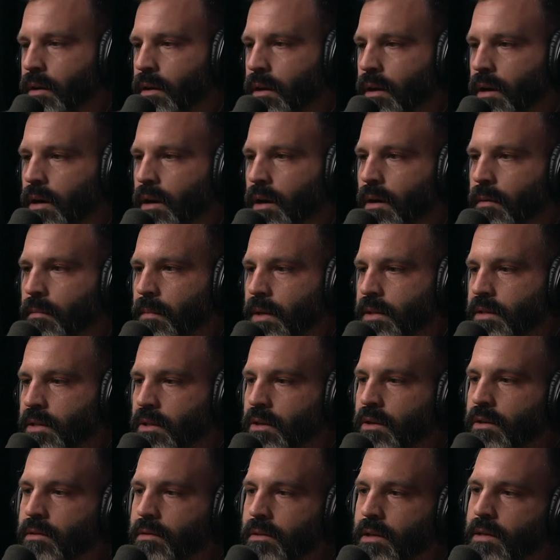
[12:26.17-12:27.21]
um, it's a
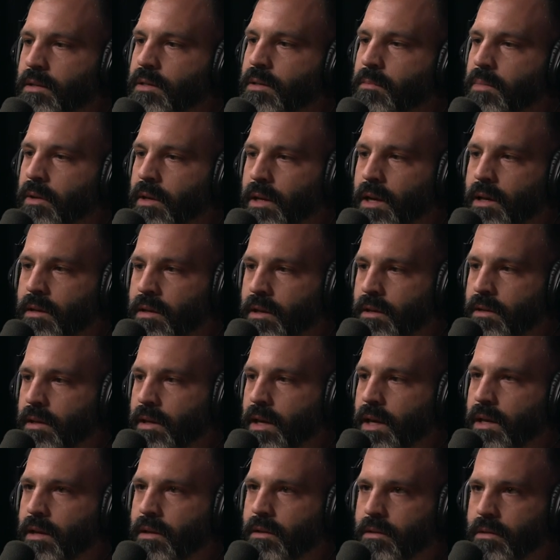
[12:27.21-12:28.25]
good discipline I think to
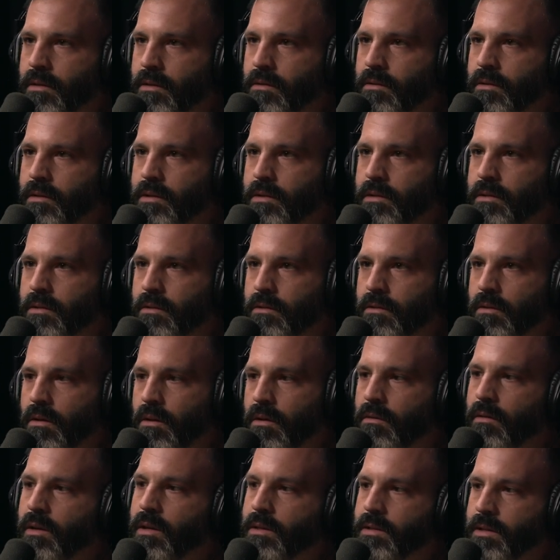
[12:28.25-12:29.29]
get into is to
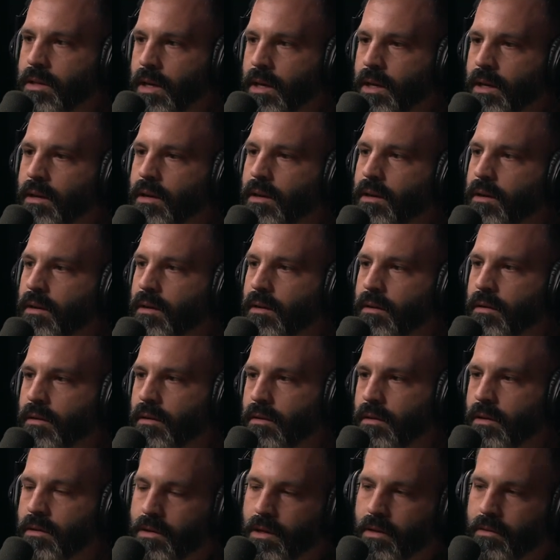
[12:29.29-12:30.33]
always take
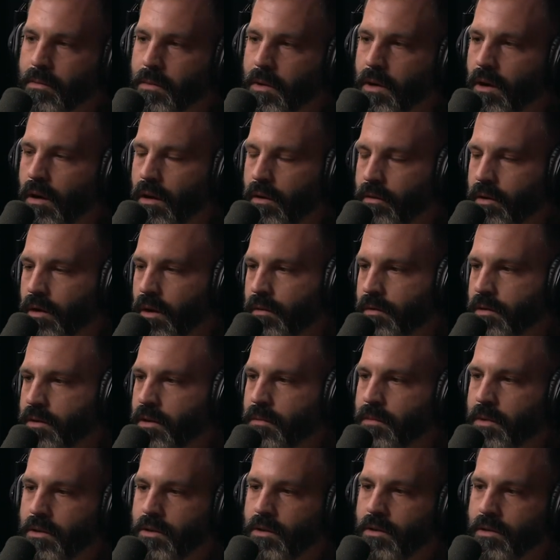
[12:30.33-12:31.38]
it doesn't have to be all of it,
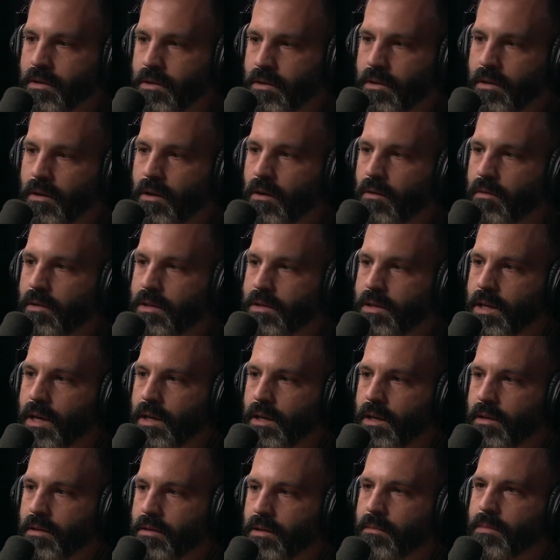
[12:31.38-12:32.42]
obviously, but just always
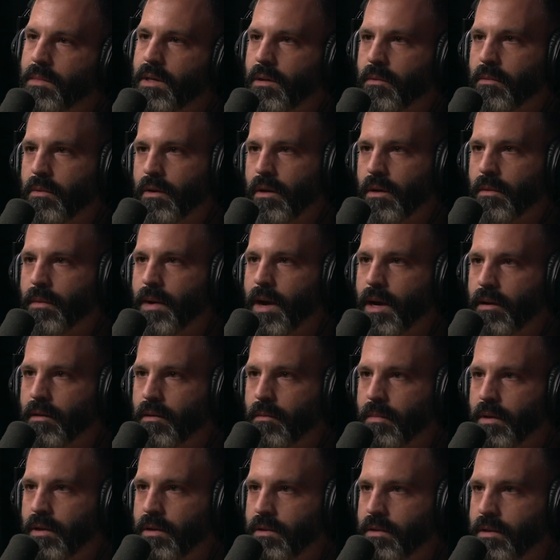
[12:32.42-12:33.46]
taking something and putting it back in
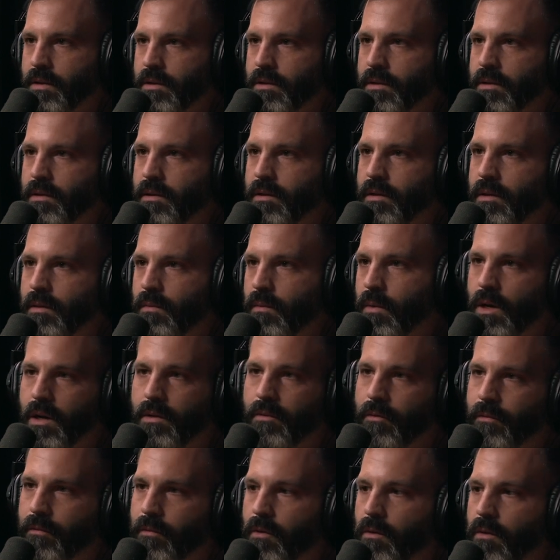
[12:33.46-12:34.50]
the business in
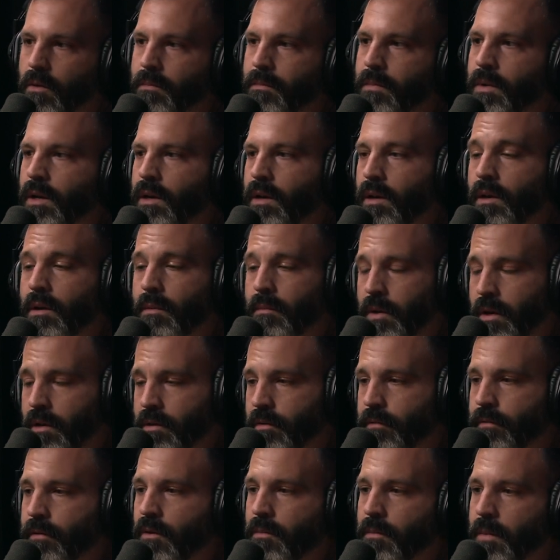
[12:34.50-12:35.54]
whatever form. But as
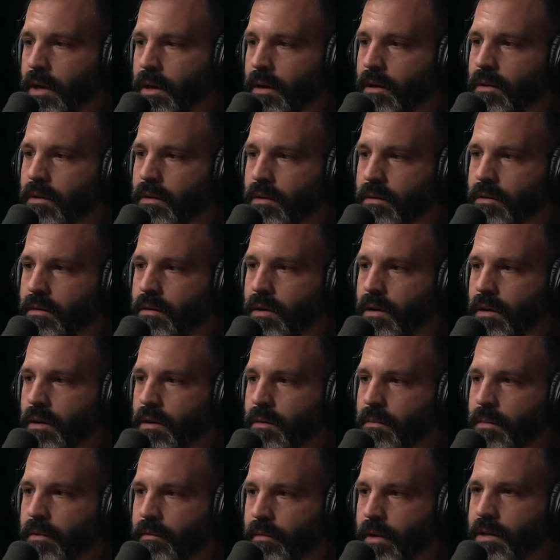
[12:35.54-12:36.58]
a filmmaker,
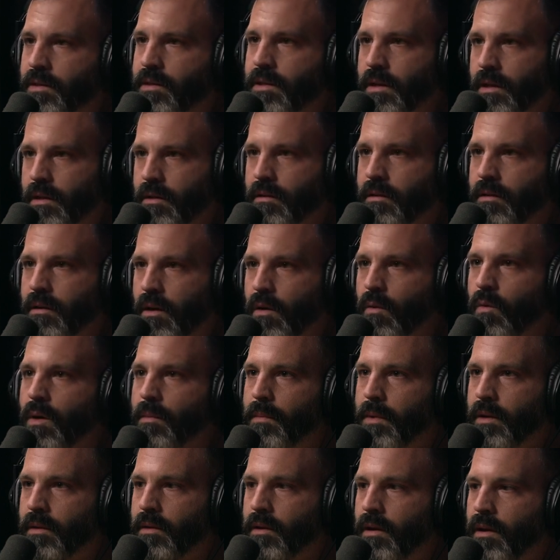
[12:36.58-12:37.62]
um, investing in
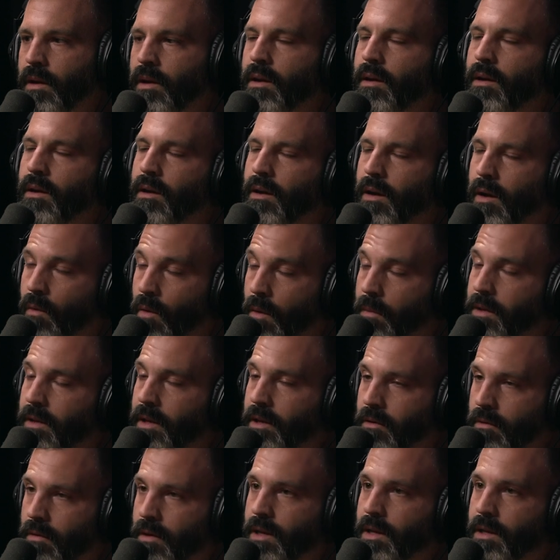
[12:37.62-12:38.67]
equipment, equipment that
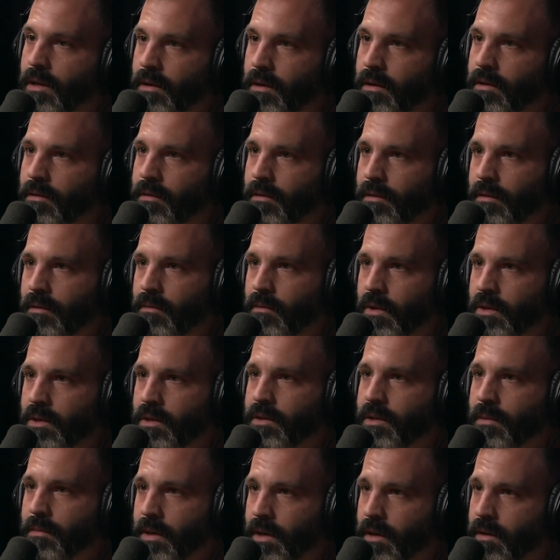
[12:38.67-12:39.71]
you need, yep. which
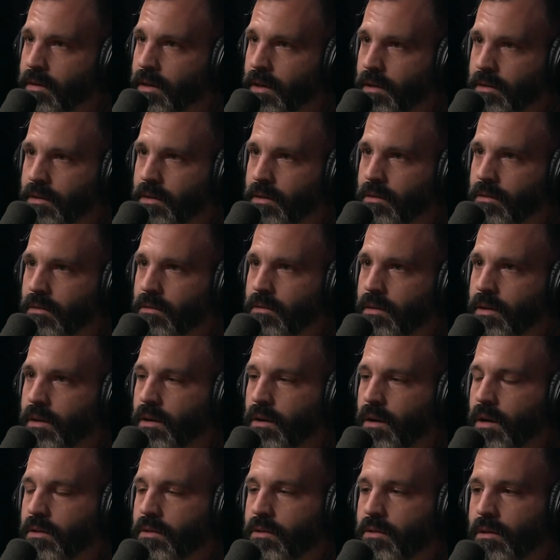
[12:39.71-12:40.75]
is a big thing too, you
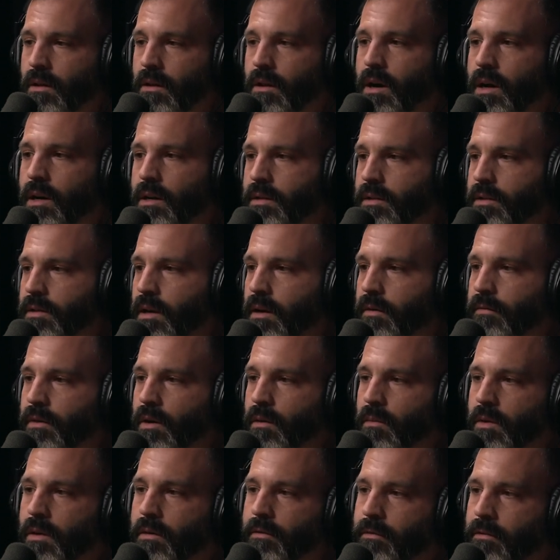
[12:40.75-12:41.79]
know, because mm-hmm. there's a lot of stuff
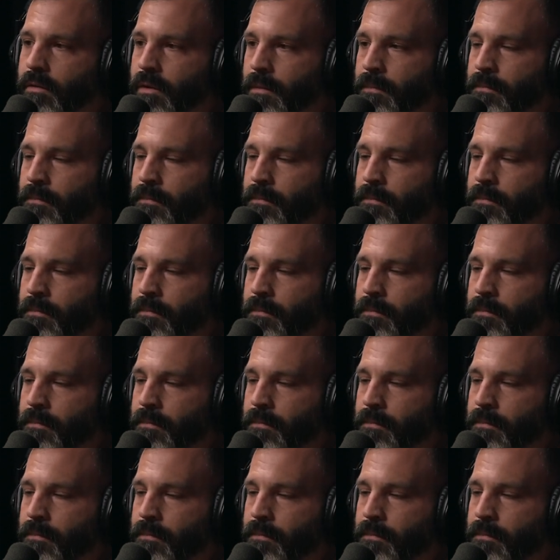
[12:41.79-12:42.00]
that we've